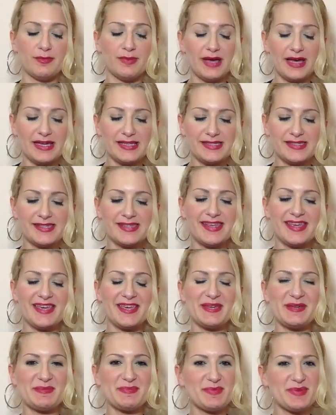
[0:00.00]
But
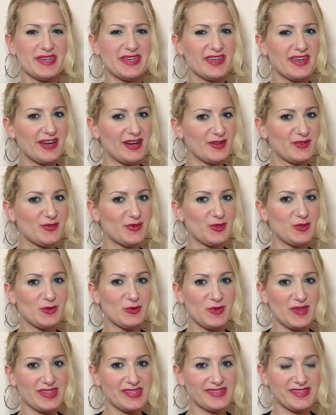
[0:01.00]
be careful
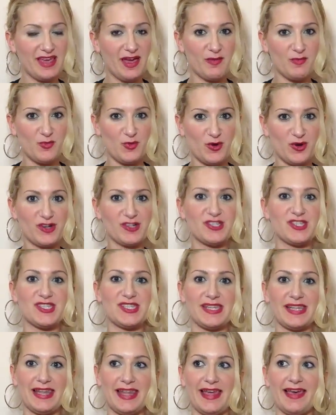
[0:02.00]
with some
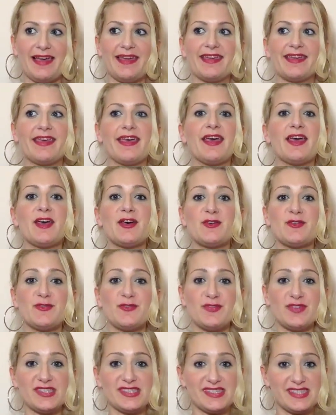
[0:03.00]
words like
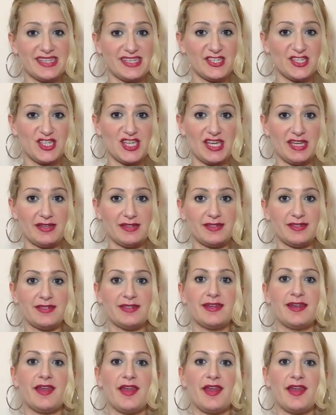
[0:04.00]
physician,